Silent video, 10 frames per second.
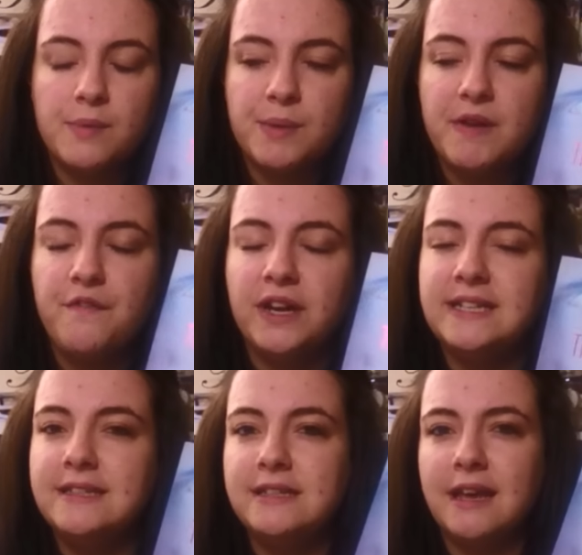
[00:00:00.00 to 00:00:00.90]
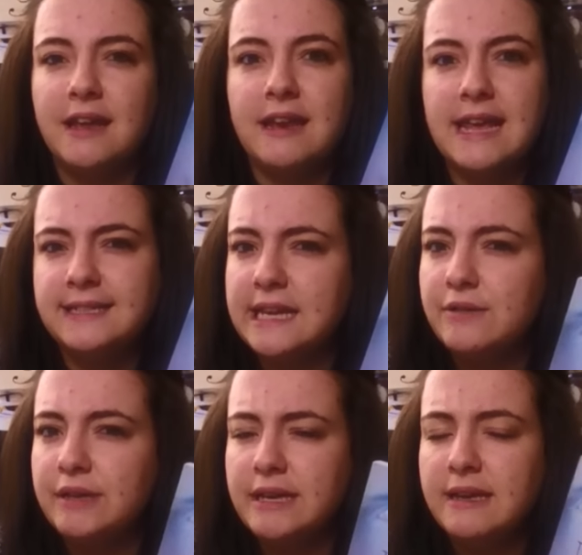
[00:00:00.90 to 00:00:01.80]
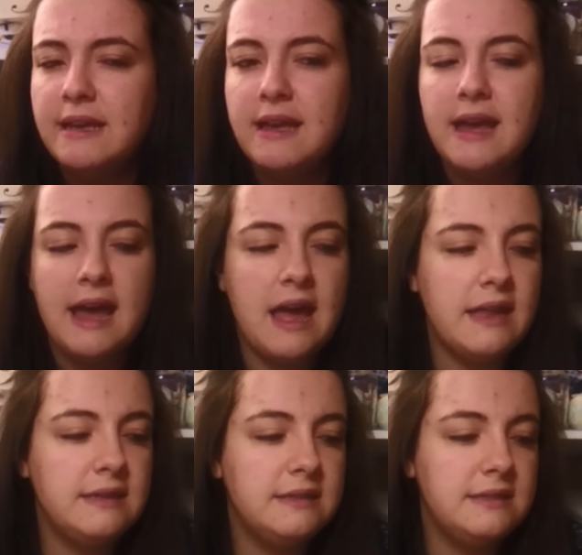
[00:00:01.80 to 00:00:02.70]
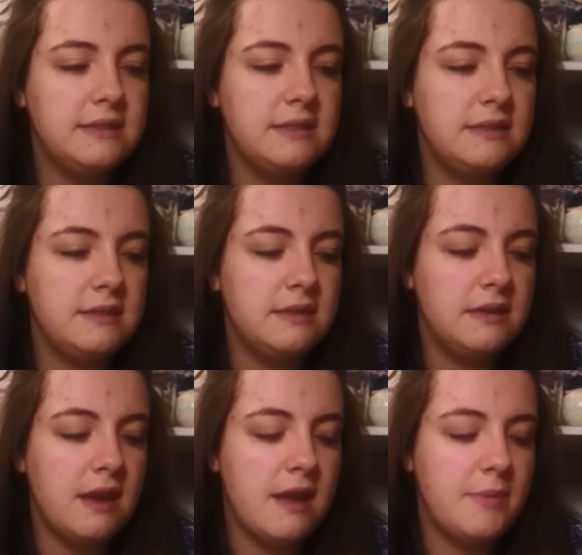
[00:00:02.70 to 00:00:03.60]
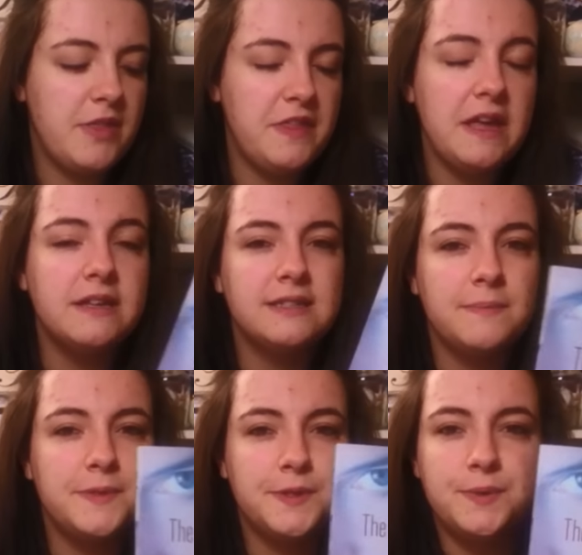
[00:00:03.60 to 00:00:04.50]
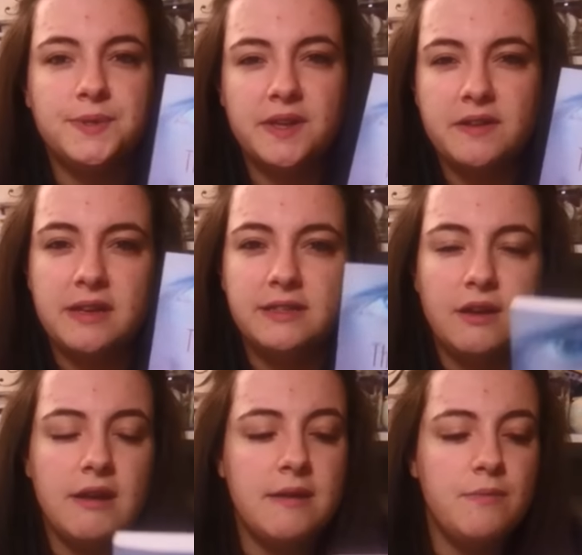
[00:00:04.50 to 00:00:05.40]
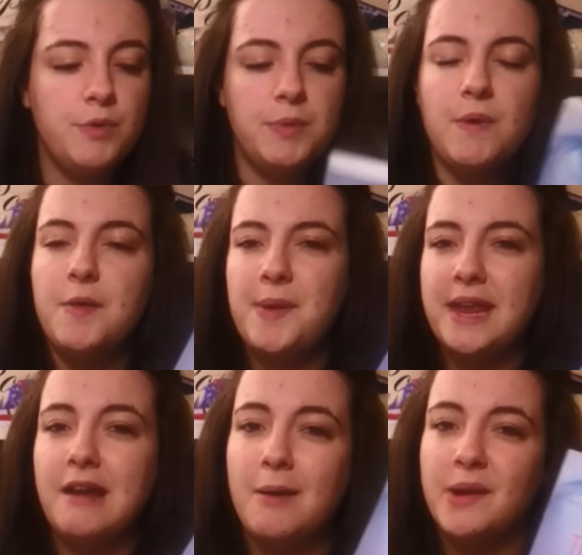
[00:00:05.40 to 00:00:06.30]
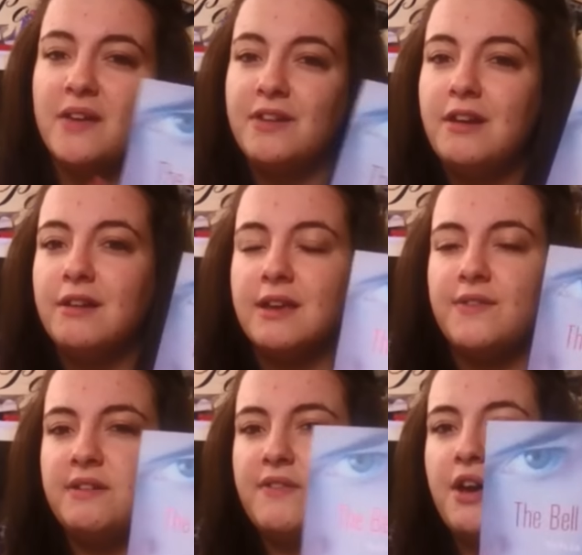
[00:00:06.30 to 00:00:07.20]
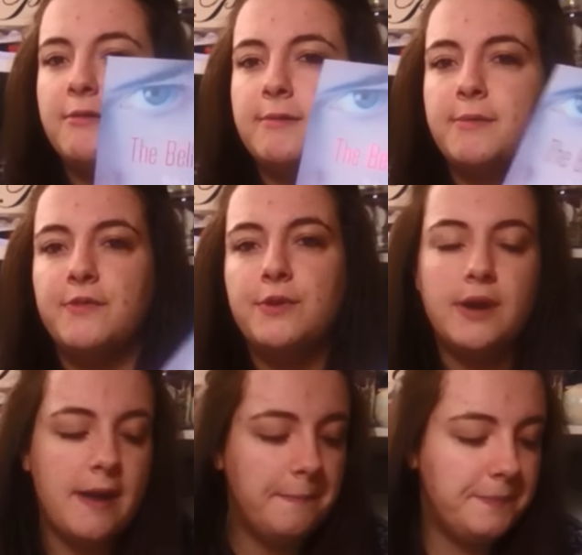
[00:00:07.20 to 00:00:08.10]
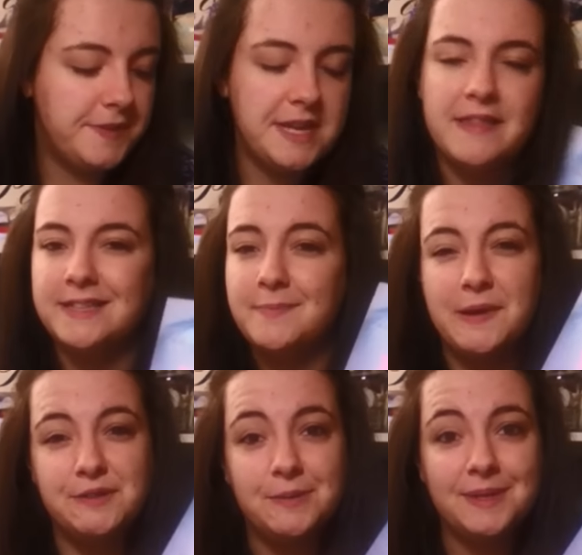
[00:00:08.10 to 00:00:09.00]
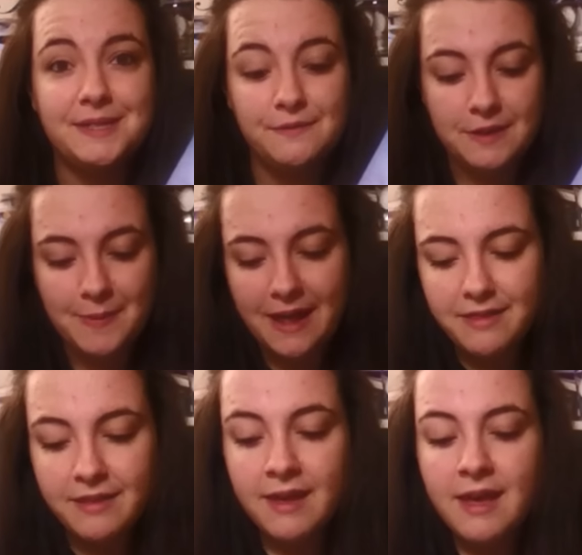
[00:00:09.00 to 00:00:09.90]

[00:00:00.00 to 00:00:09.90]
one of my friends did like an essay on it, and I think some schools study it, so it would be worth picking up and having a look if you've never heard of it before. So yeah, that's The Bell Jar by Sylvia Plath.